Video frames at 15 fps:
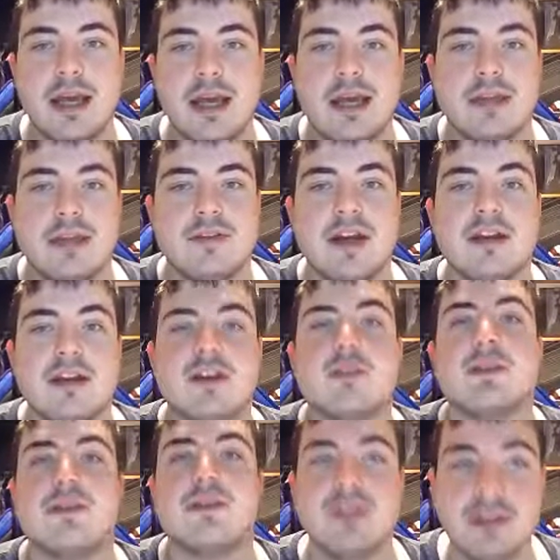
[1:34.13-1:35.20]
He's had a
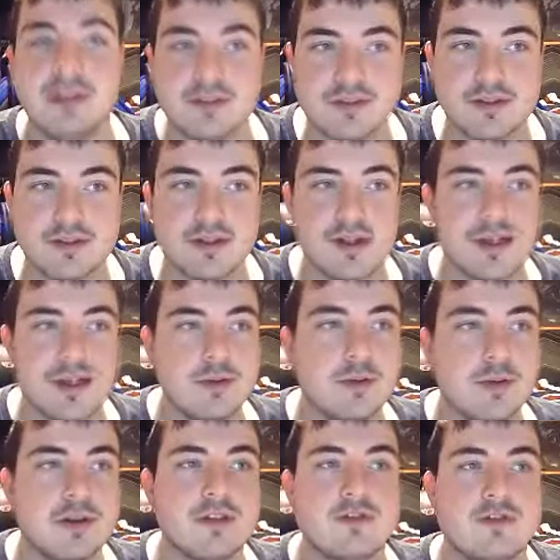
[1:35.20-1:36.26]
couple of seasons in League
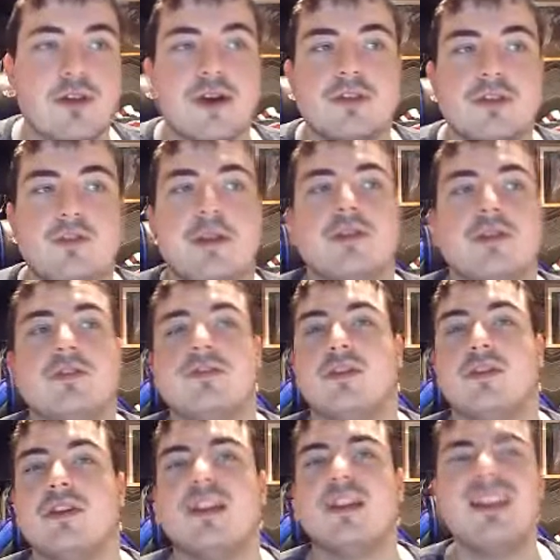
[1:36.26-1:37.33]
One. He's got experience.
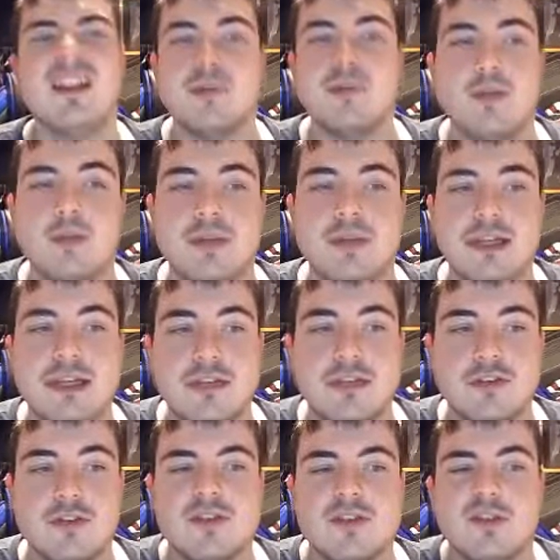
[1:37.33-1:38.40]
I think that's what we need,
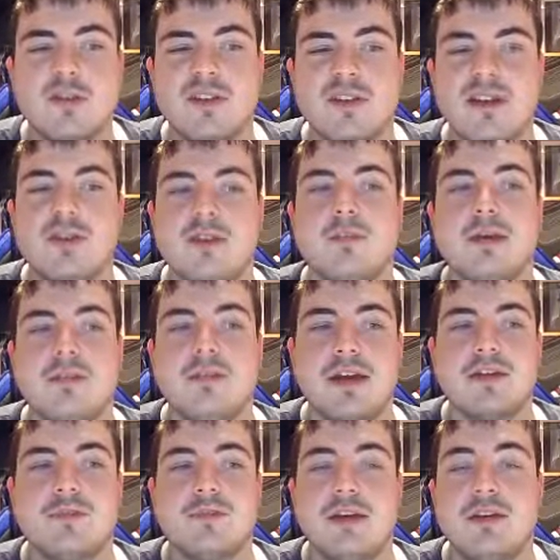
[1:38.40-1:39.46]
just a little bit of
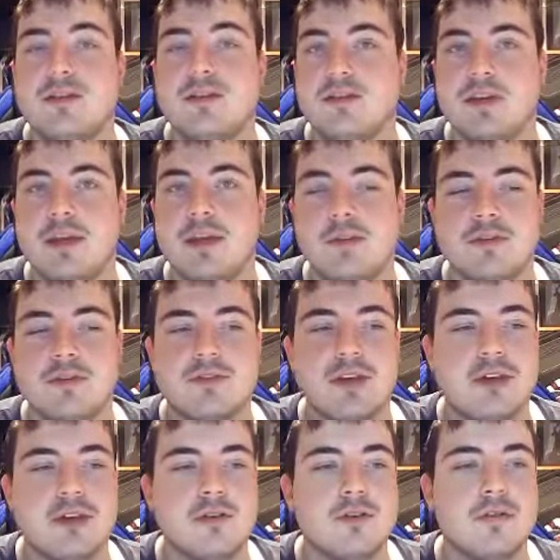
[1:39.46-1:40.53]
experience to keep us
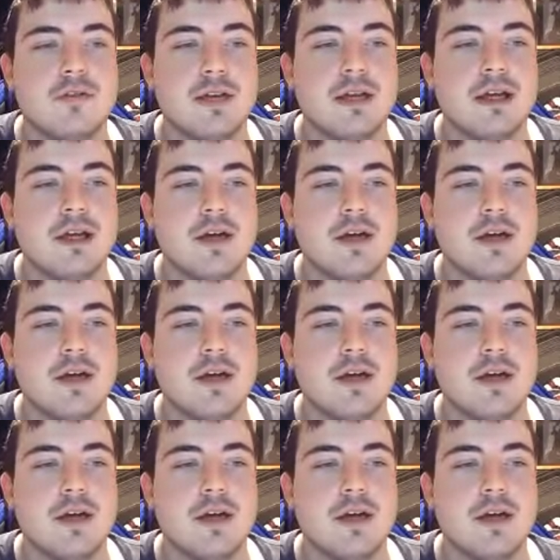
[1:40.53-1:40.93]
ticking over.